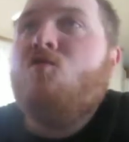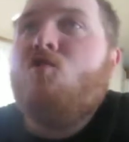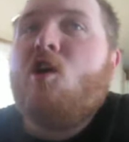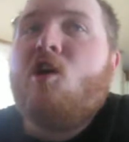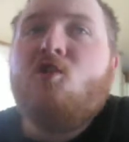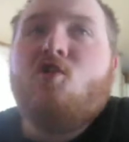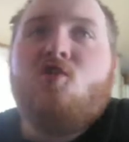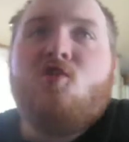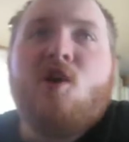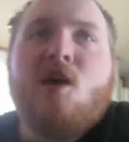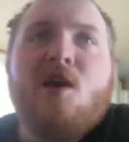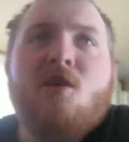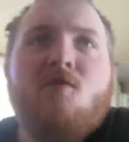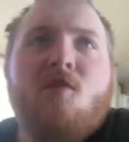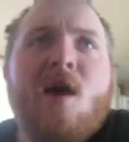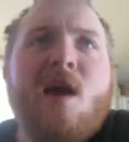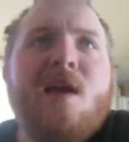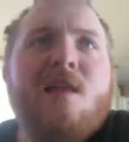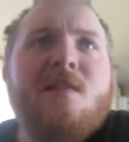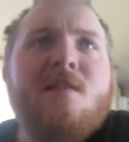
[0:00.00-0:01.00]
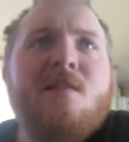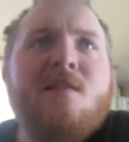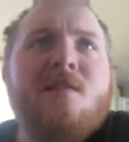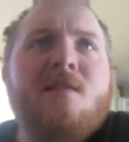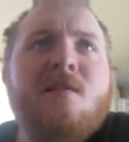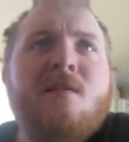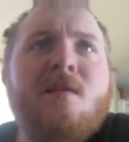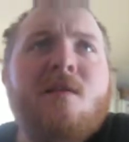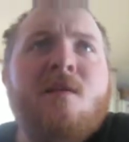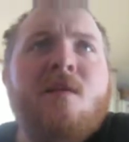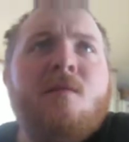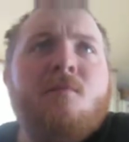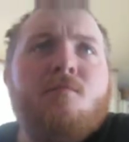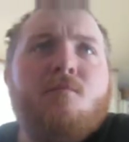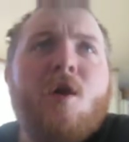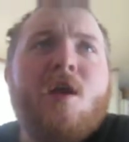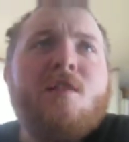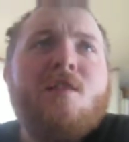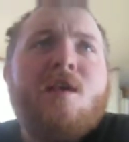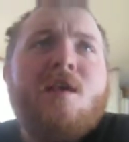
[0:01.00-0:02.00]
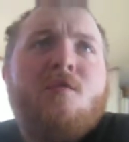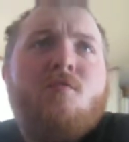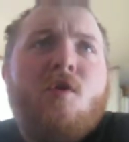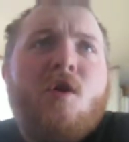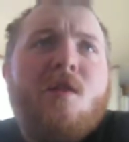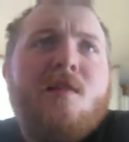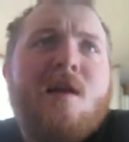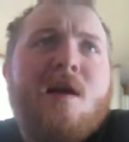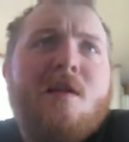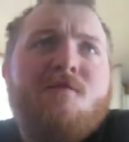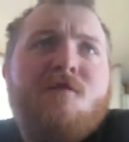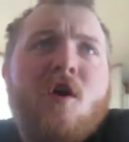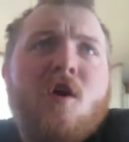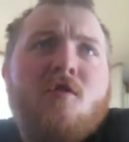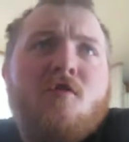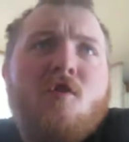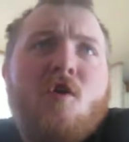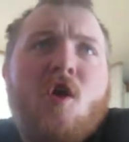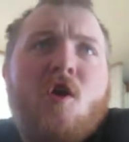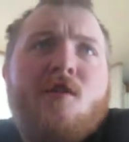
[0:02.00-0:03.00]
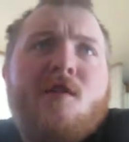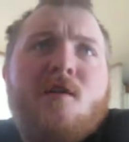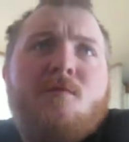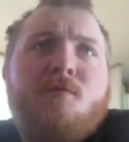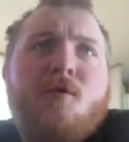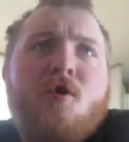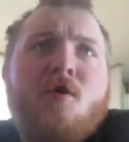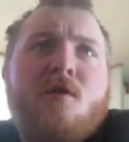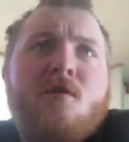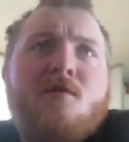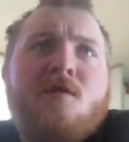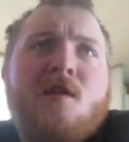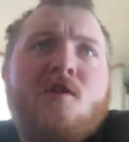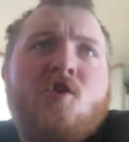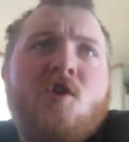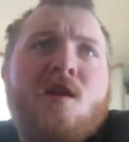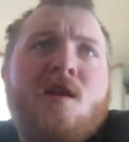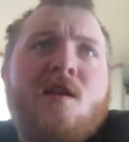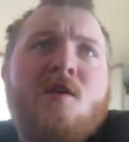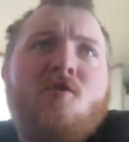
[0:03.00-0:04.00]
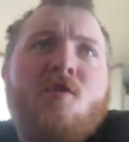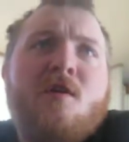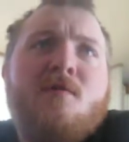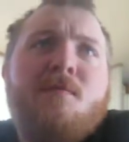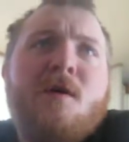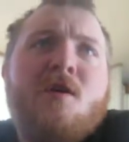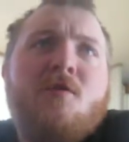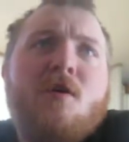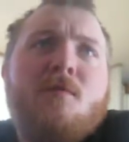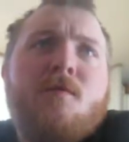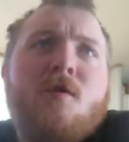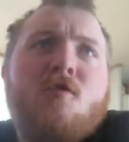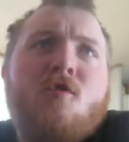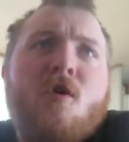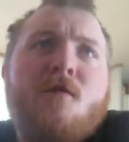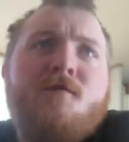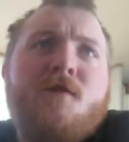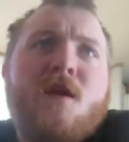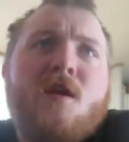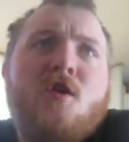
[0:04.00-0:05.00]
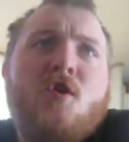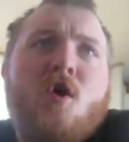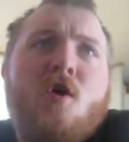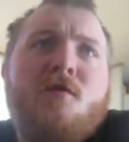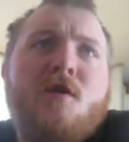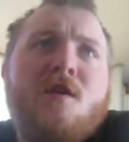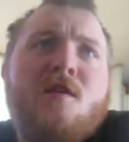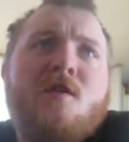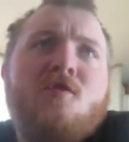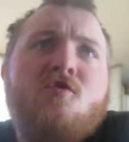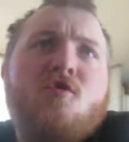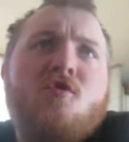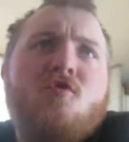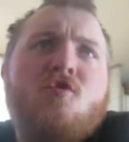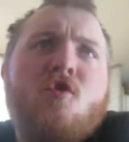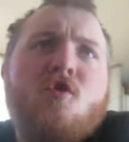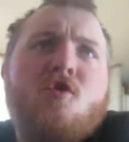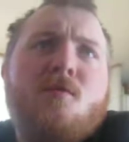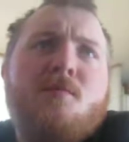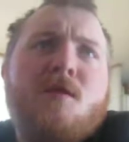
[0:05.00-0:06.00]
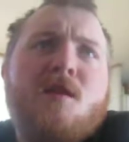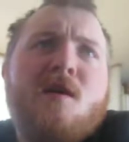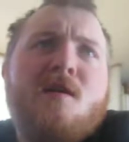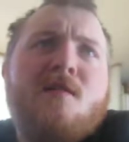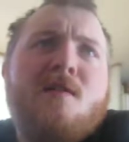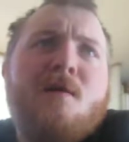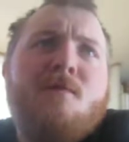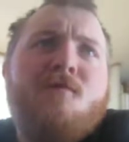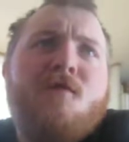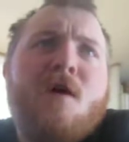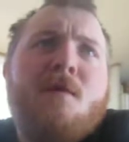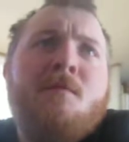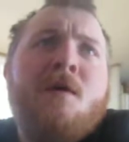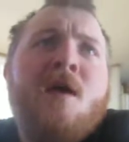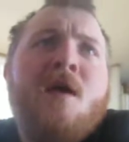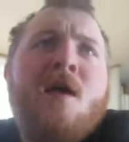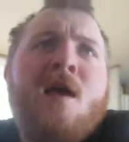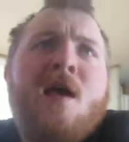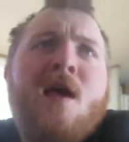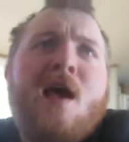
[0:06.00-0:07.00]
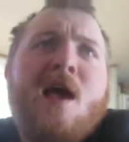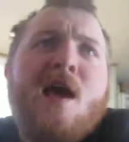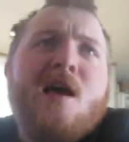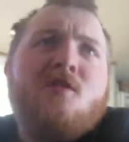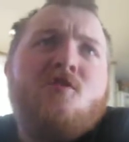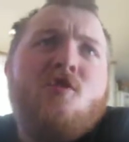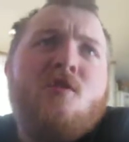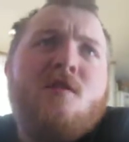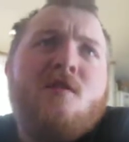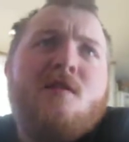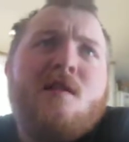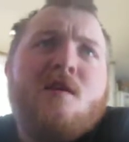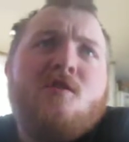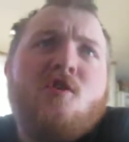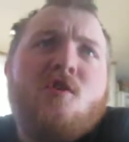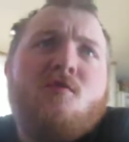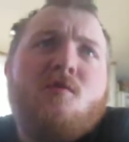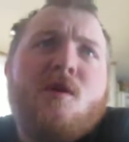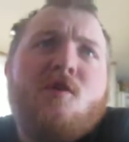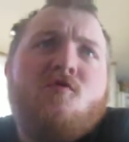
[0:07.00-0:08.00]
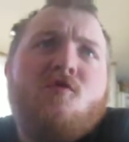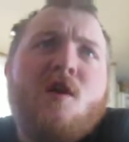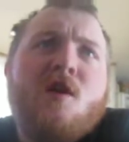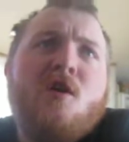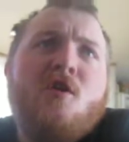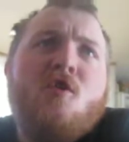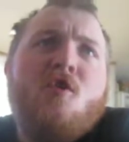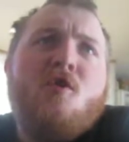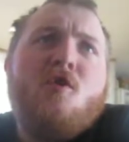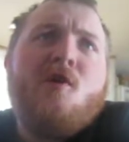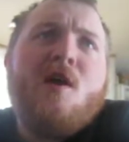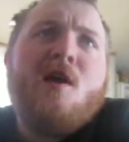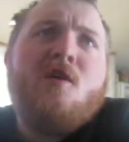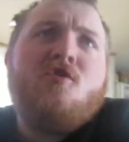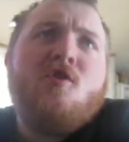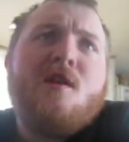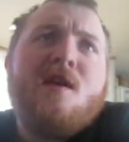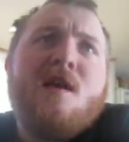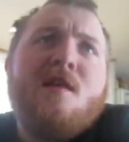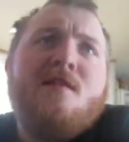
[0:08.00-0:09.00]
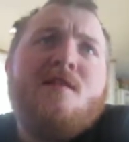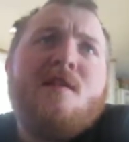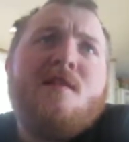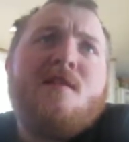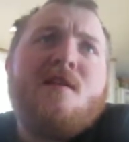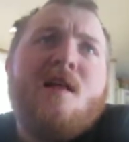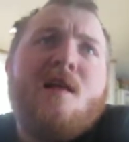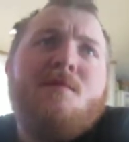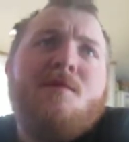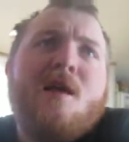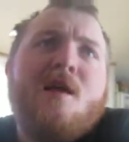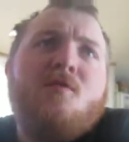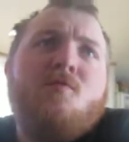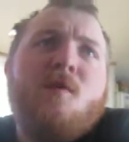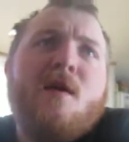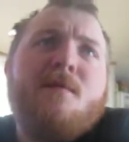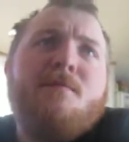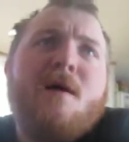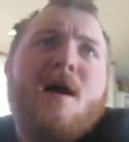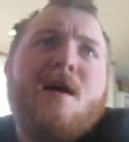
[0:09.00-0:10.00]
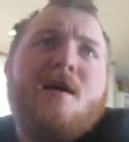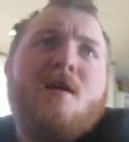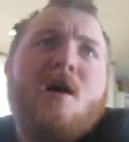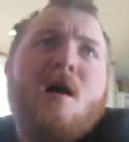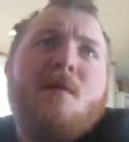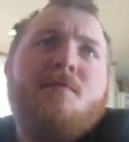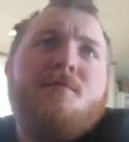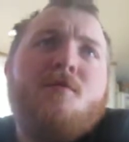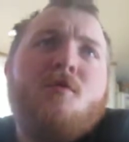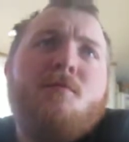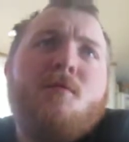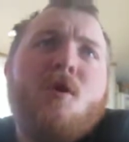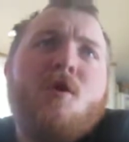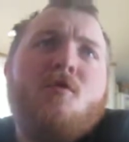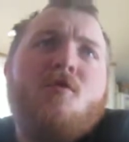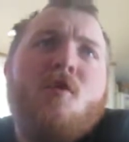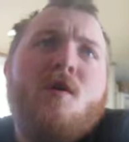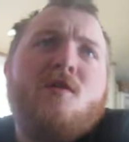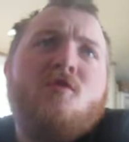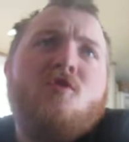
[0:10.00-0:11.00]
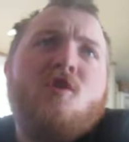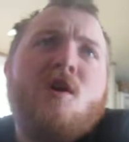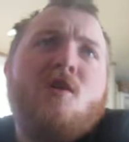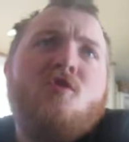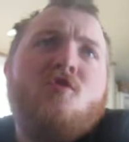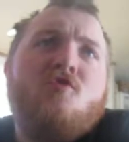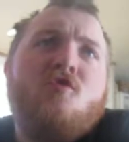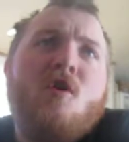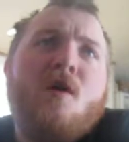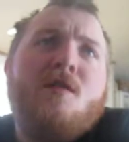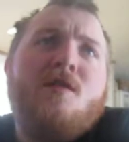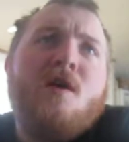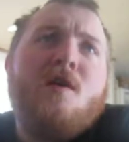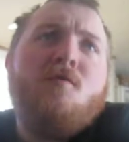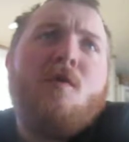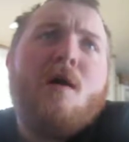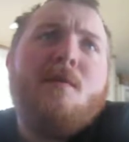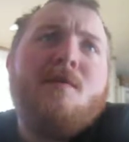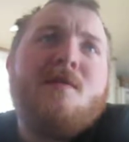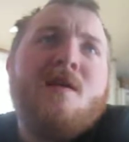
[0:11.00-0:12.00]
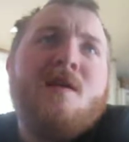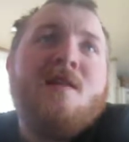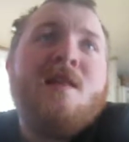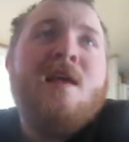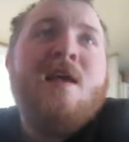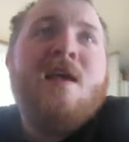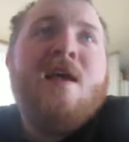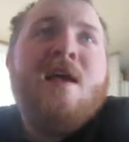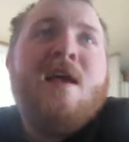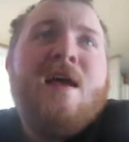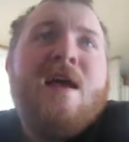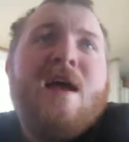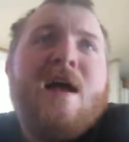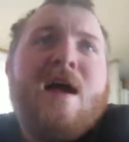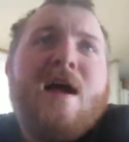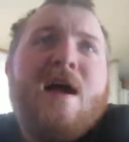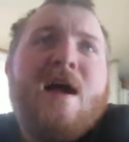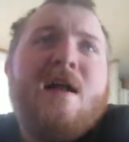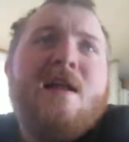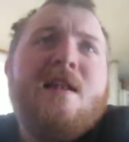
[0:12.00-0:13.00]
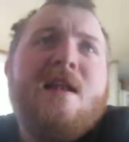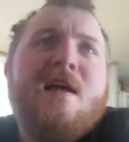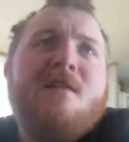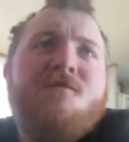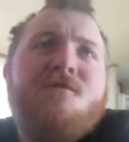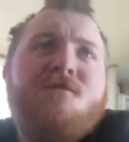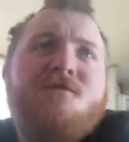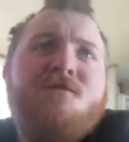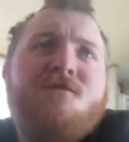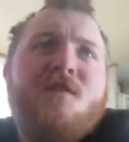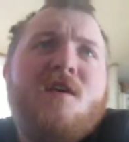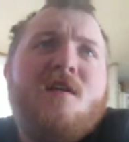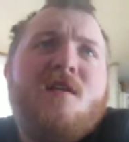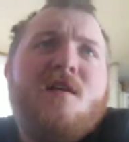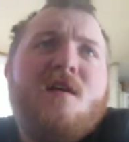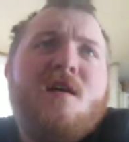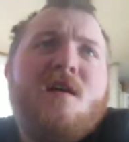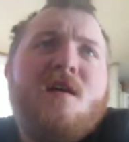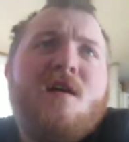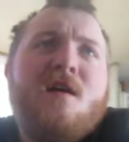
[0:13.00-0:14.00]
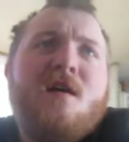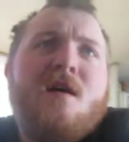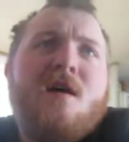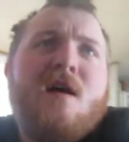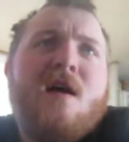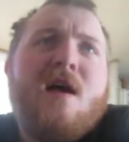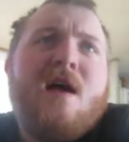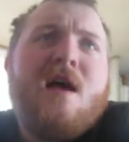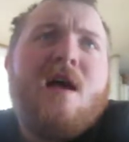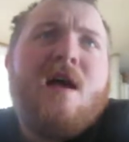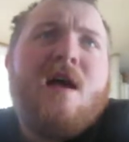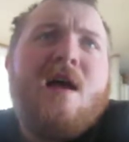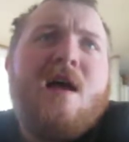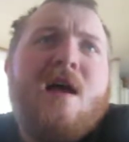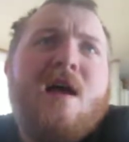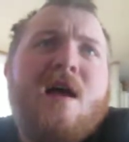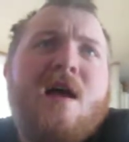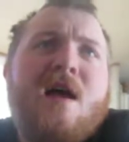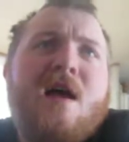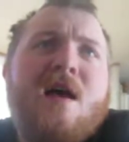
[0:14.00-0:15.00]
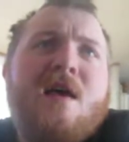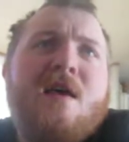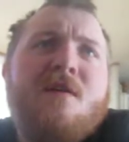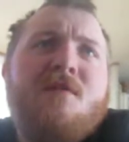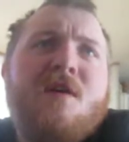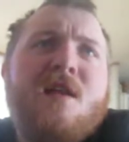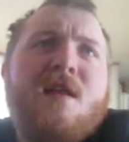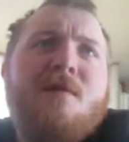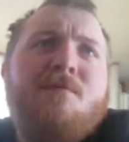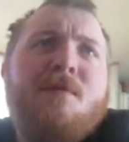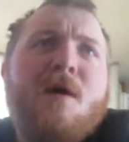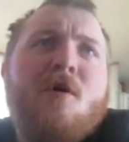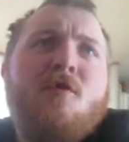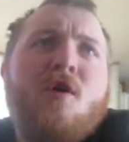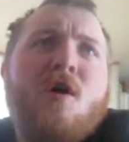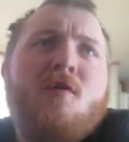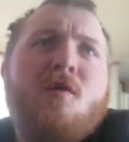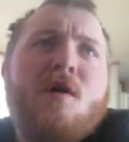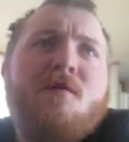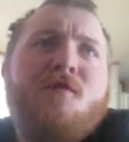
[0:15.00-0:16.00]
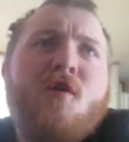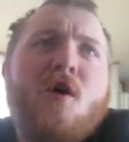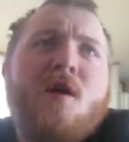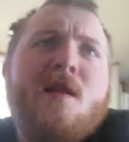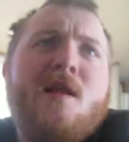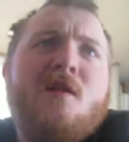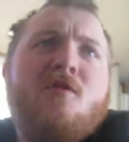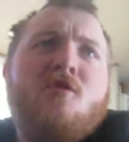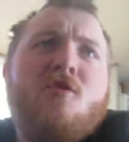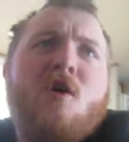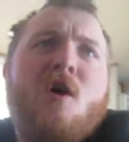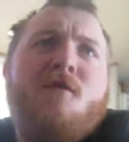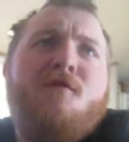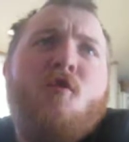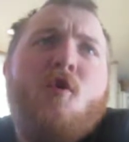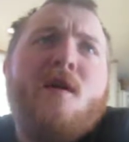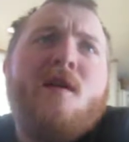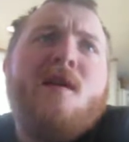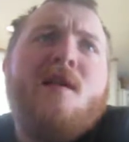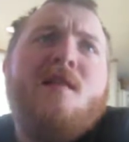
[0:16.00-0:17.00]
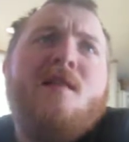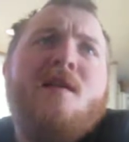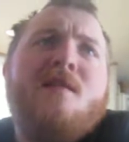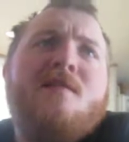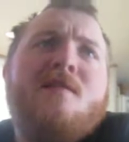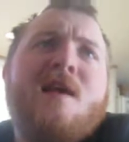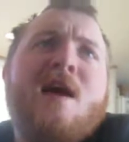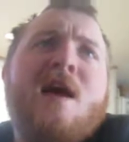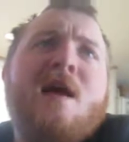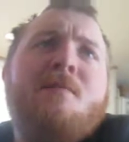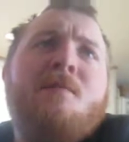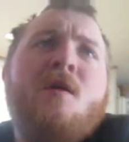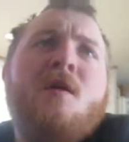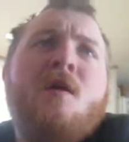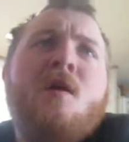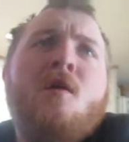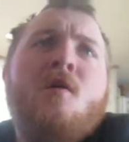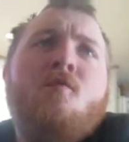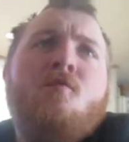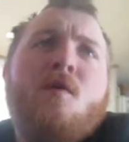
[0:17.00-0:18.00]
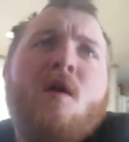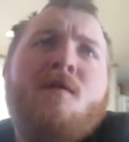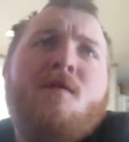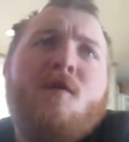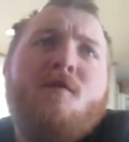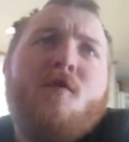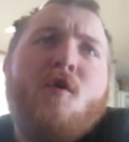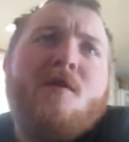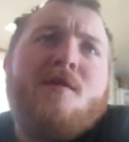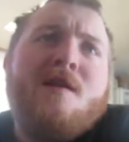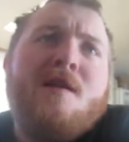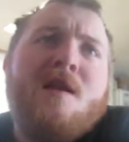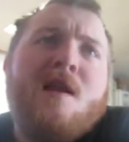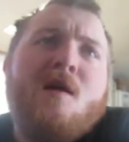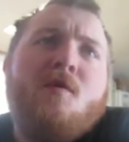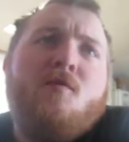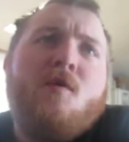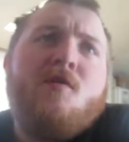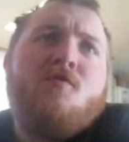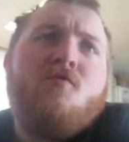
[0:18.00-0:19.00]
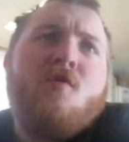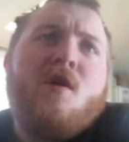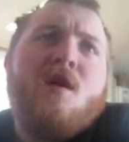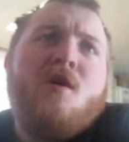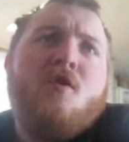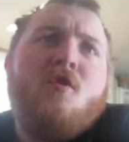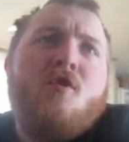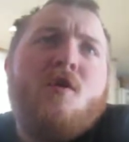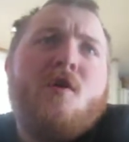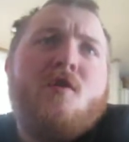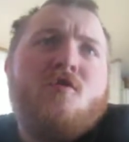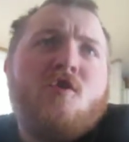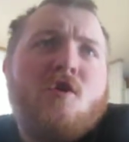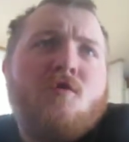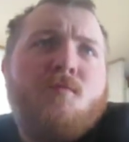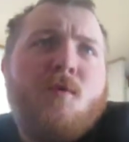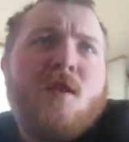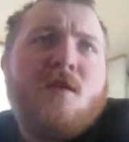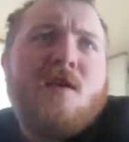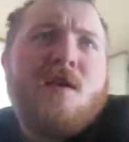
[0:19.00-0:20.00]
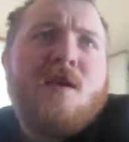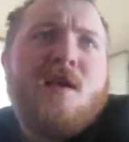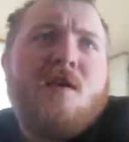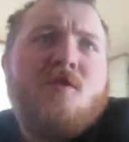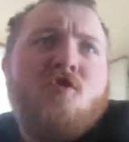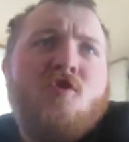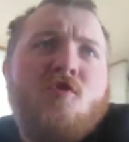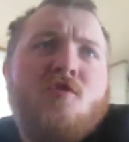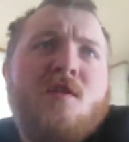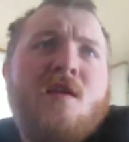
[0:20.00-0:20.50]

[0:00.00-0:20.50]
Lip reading: Judge Jay Grant friendly ruled that Barcelona's petition in the U.S. Bankruptcy Court for the Northern District of Georgia protects him from actions such as restraining order issued against his club last week by Cobb Superior Court Judge Dorothy Robinson. I do not feel I have any power or authority to go forward at this time. We have enforced it in a restraining order, Judge Brentley issued.